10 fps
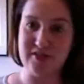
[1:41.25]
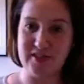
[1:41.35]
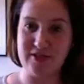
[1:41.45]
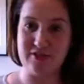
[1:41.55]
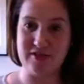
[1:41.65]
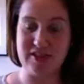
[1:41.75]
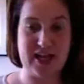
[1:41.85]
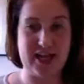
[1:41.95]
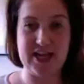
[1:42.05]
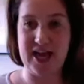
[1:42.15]
skills that
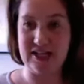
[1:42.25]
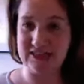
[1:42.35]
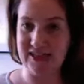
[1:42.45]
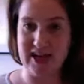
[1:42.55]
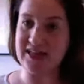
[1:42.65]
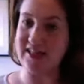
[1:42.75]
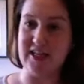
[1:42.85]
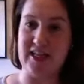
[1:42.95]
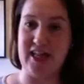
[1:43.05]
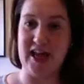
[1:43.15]
they can easily
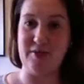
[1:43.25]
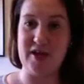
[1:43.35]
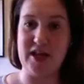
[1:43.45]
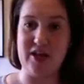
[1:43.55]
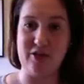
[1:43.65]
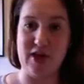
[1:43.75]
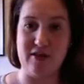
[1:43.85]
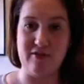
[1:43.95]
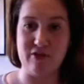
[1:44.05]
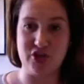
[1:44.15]
articulate when they're
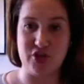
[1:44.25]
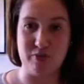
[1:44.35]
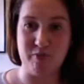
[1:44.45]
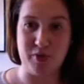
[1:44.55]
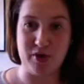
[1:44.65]
looking for a job